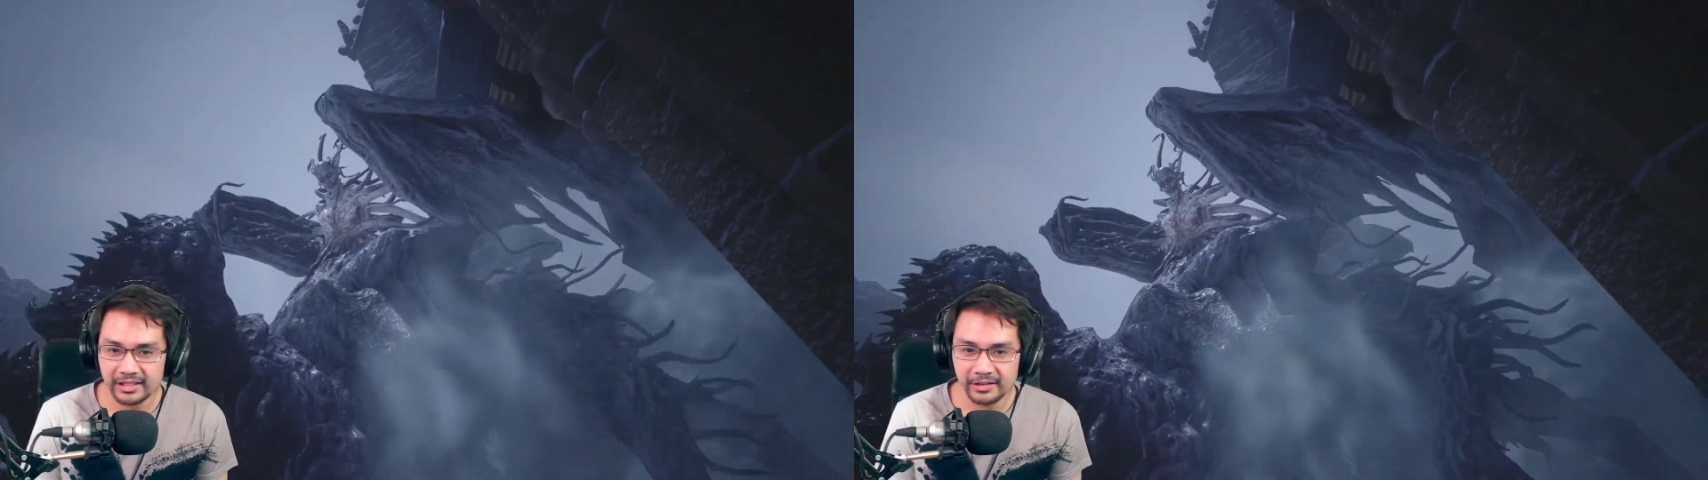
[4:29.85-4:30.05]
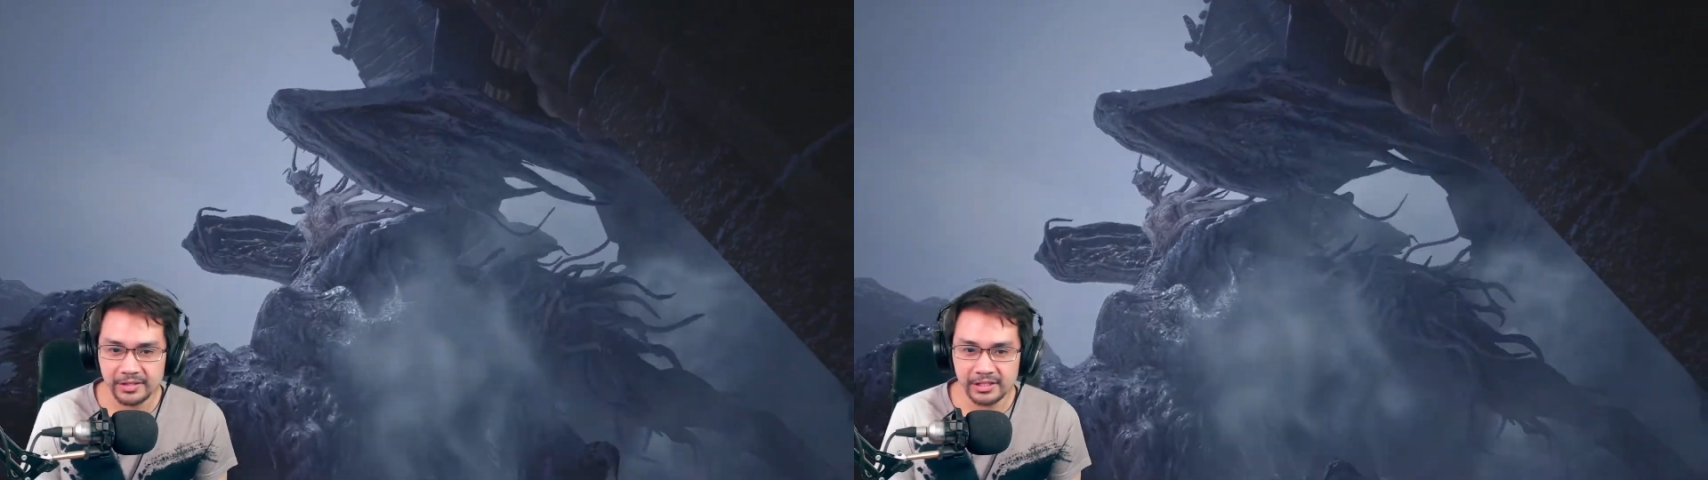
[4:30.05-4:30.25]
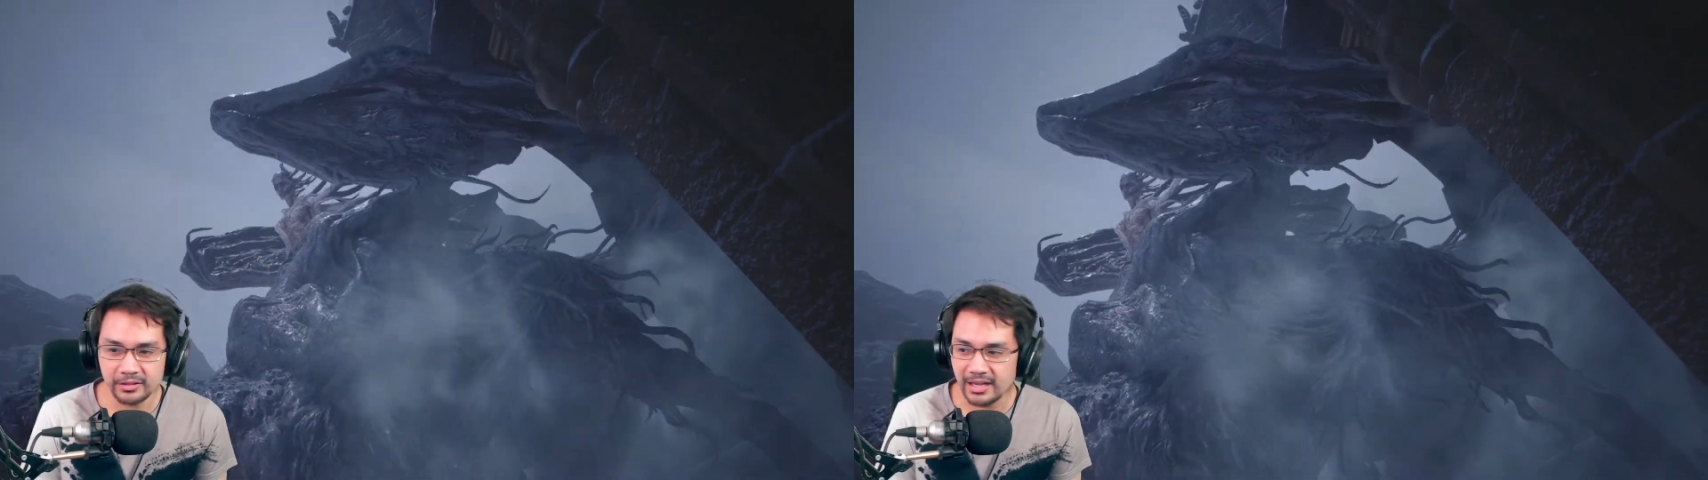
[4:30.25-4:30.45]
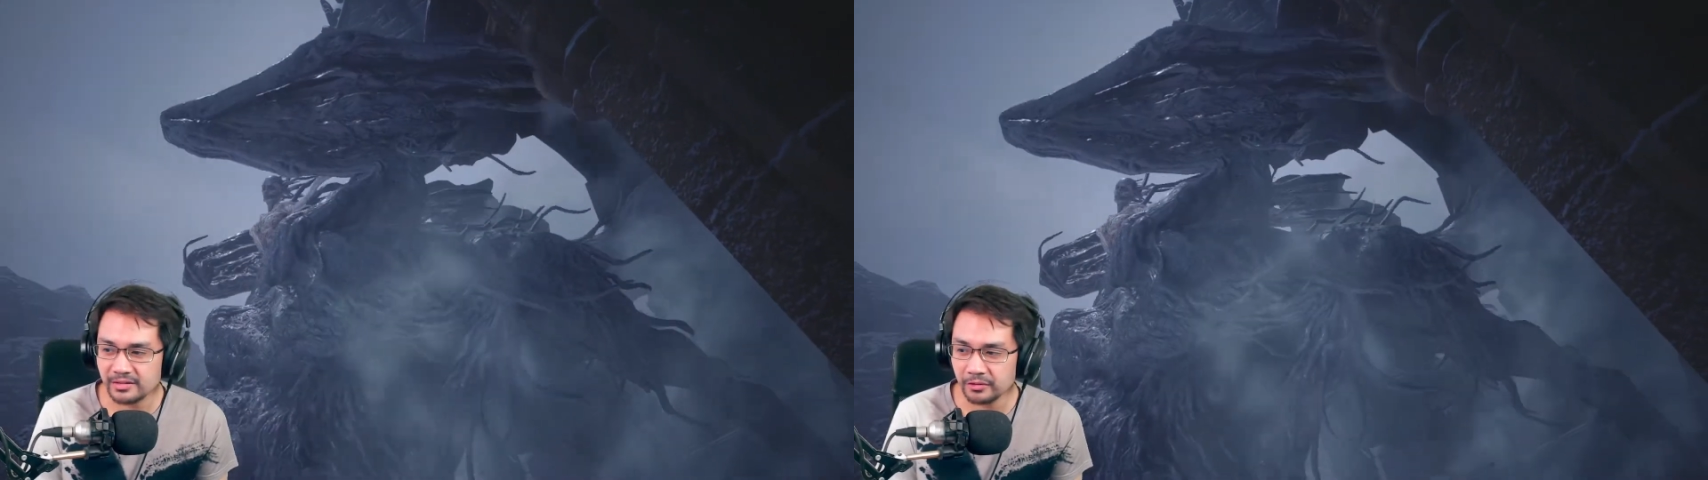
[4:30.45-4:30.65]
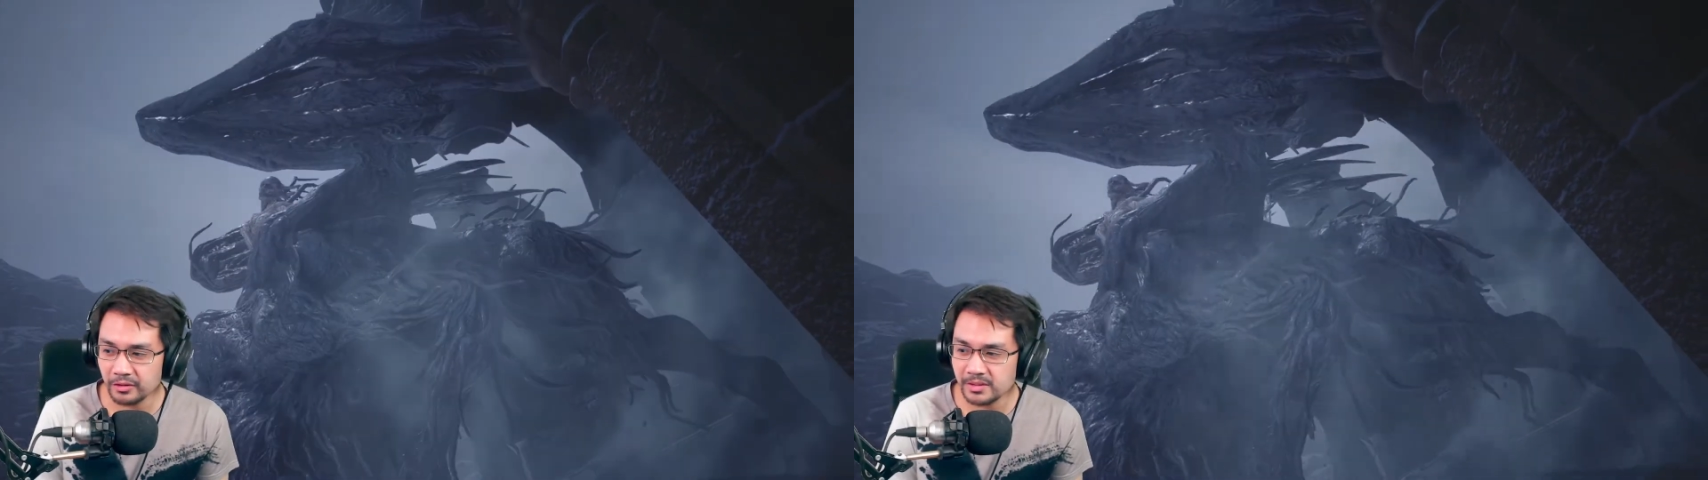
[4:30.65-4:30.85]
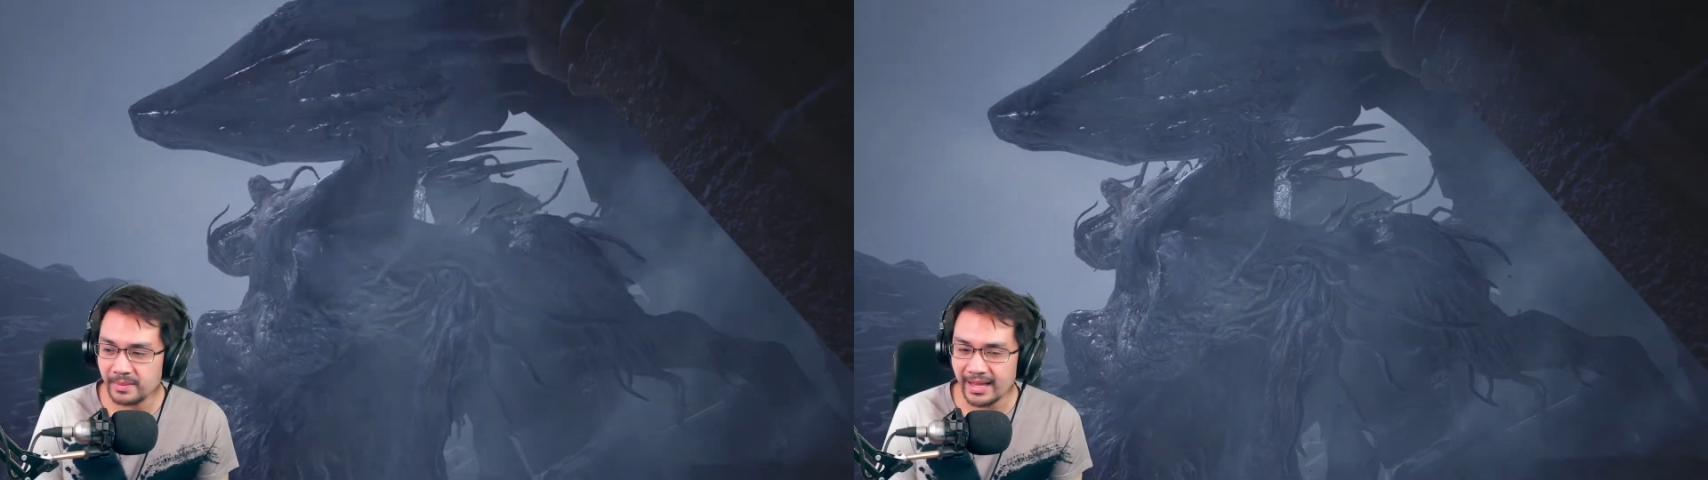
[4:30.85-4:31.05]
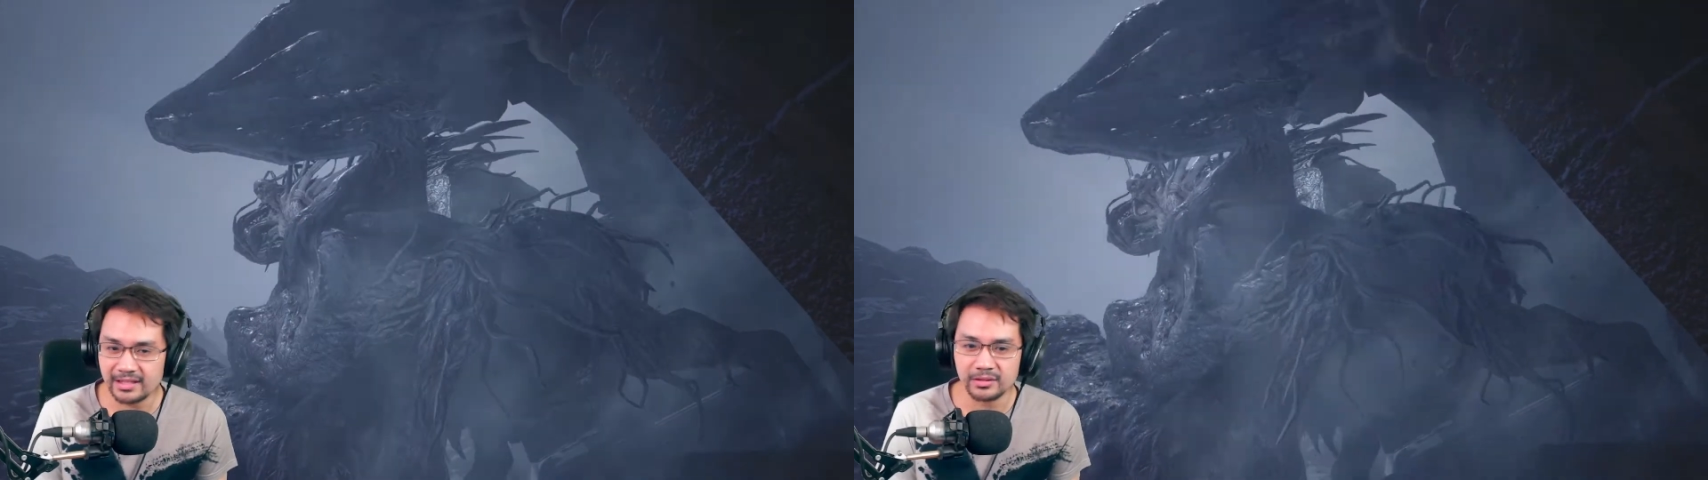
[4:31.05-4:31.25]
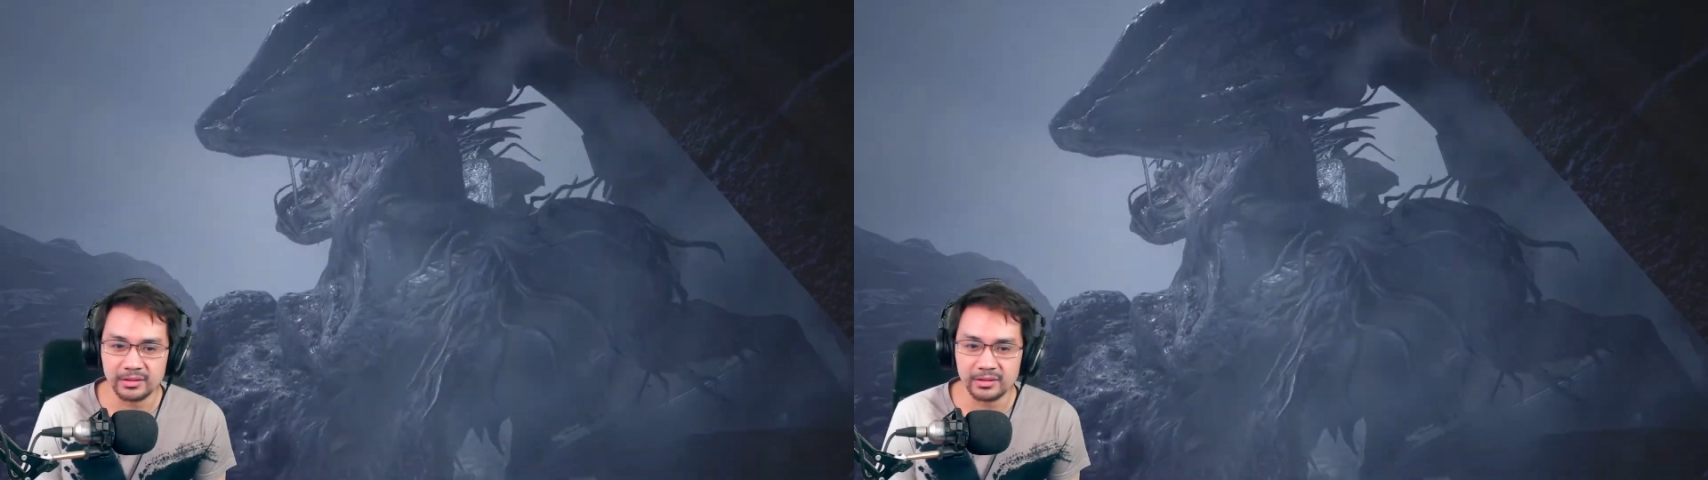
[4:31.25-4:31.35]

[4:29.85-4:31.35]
if she transforms back to